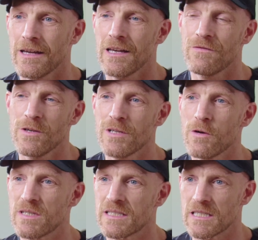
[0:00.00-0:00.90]
If you
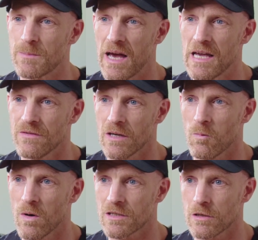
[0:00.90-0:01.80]
notice this behaviour,
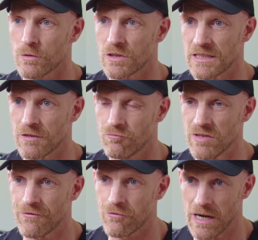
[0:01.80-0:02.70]
one solution is to
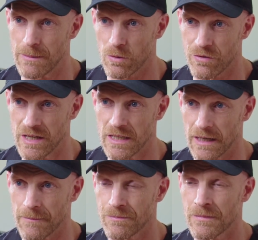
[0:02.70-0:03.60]
reframe your thinking.